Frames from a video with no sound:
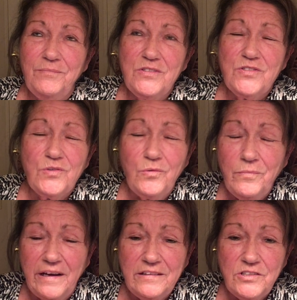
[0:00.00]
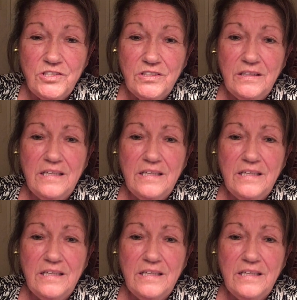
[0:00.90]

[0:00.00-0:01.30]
so much